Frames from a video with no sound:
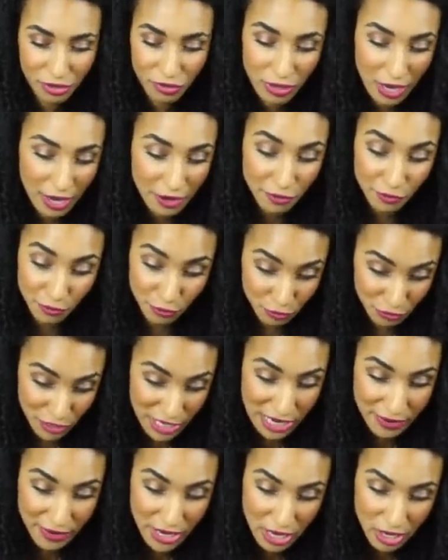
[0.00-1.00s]
like
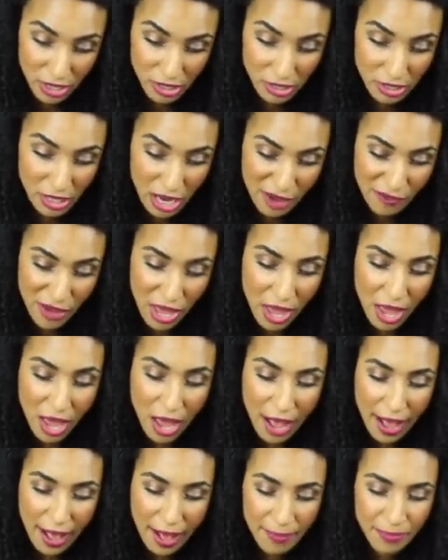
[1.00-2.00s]
really good stuff.
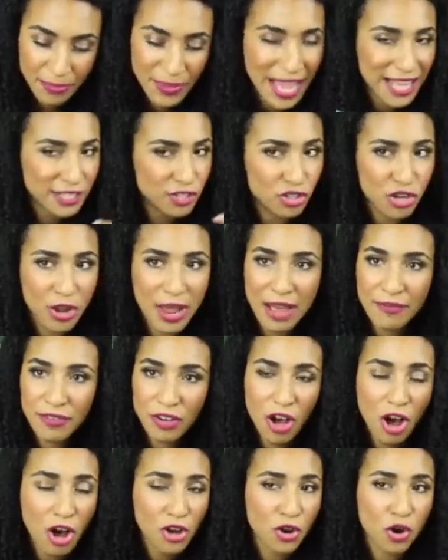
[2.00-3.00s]
As you know,
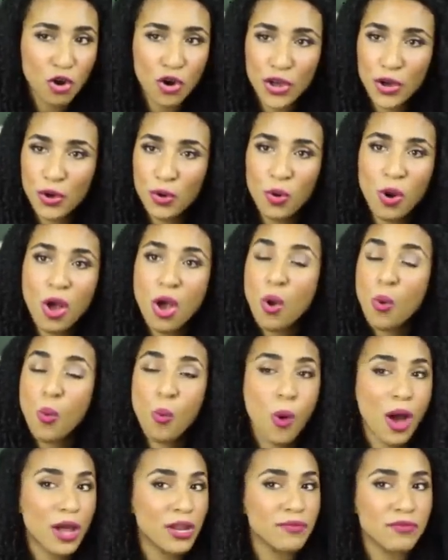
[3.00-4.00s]
avocado oil,
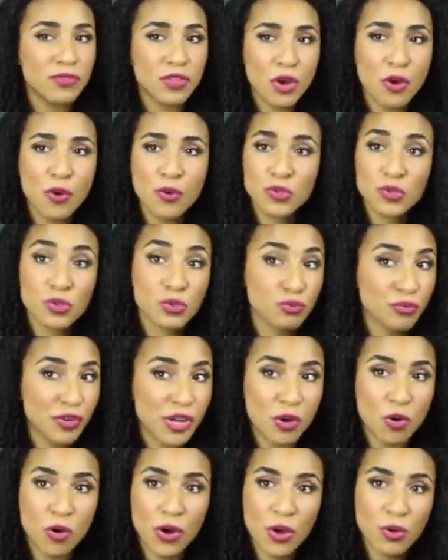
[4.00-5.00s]
one of those
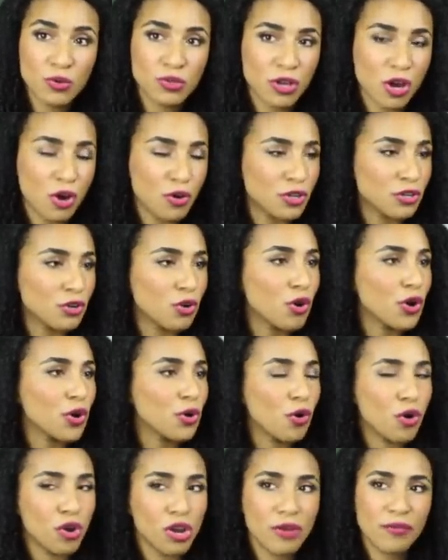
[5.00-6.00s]
three oils, coconut
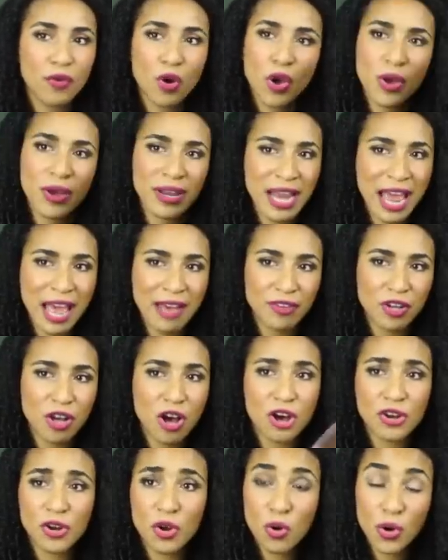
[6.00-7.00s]
oil, olive oil and
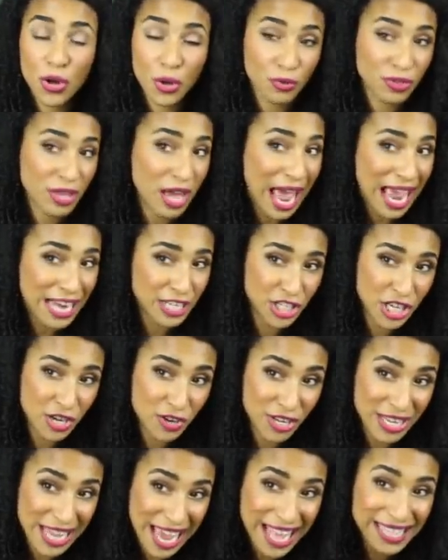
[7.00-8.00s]
avocado oil, that
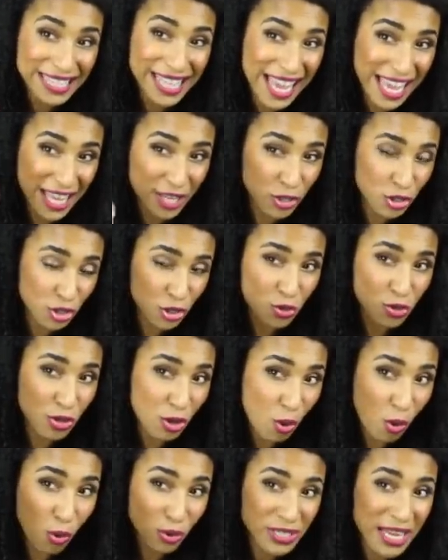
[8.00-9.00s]
actually gets into
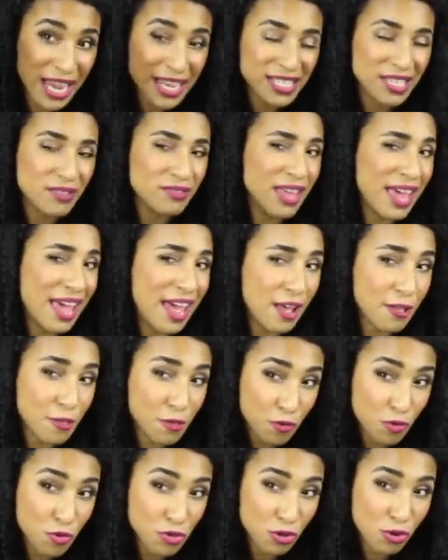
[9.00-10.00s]
the cortex of the hair
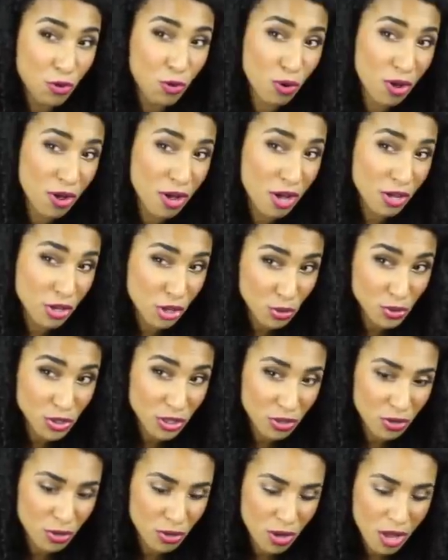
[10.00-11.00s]
through the
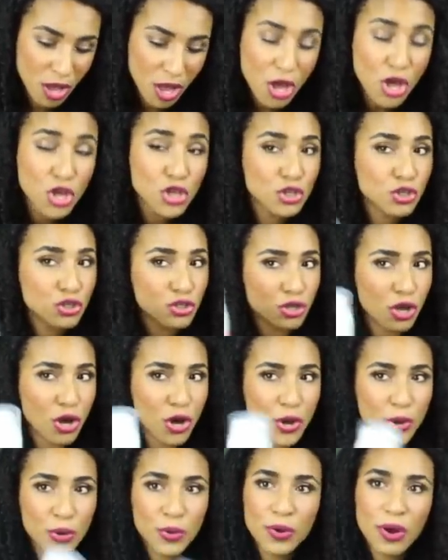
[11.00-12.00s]
cuticle.
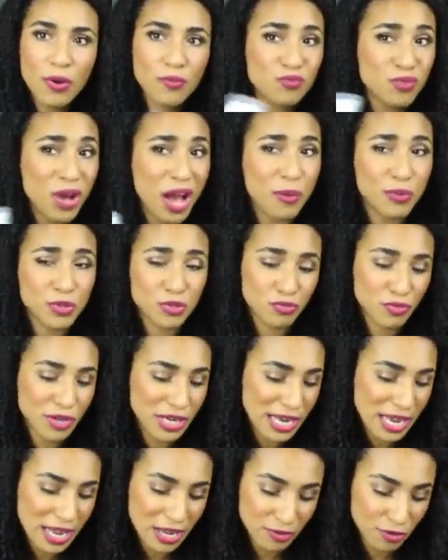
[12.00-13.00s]
So I was
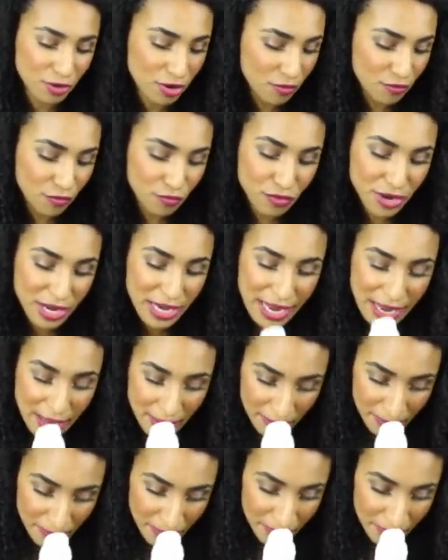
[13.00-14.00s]

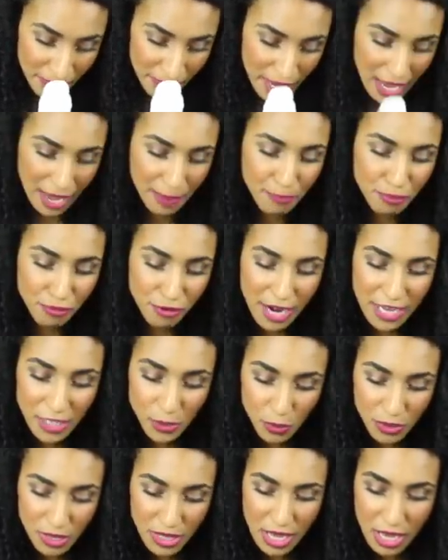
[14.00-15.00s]
really
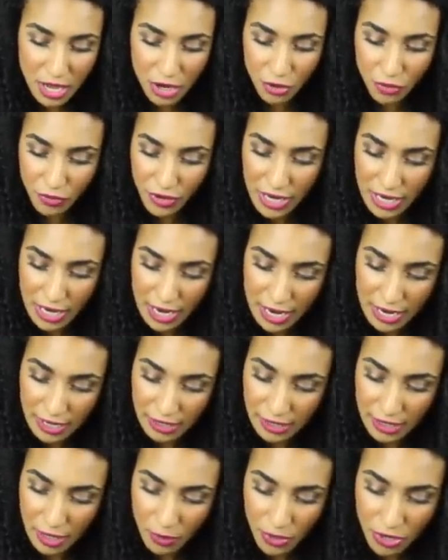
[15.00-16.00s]
impressed with the
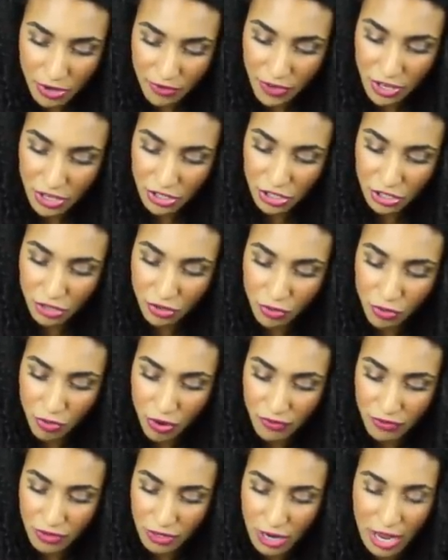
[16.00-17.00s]
ingredients. I wonder if you could
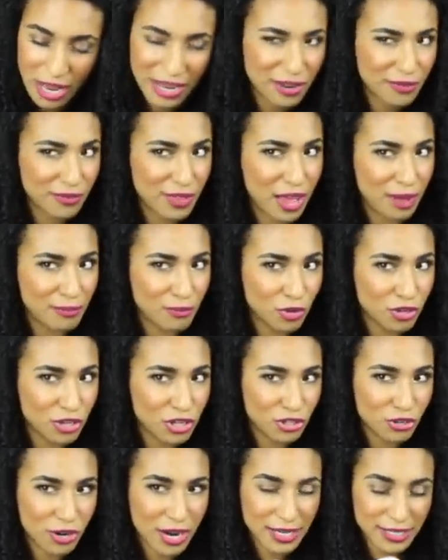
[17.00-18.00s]
screw off the, I'm not
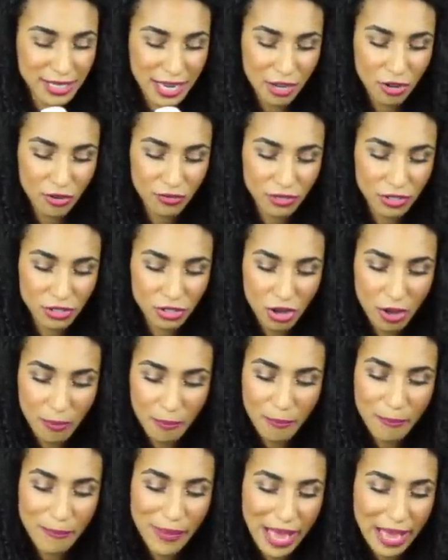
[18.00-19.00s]
going to try and take off the
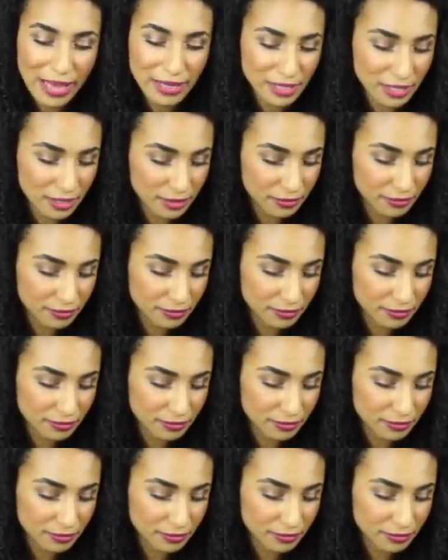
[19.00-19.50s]
top, but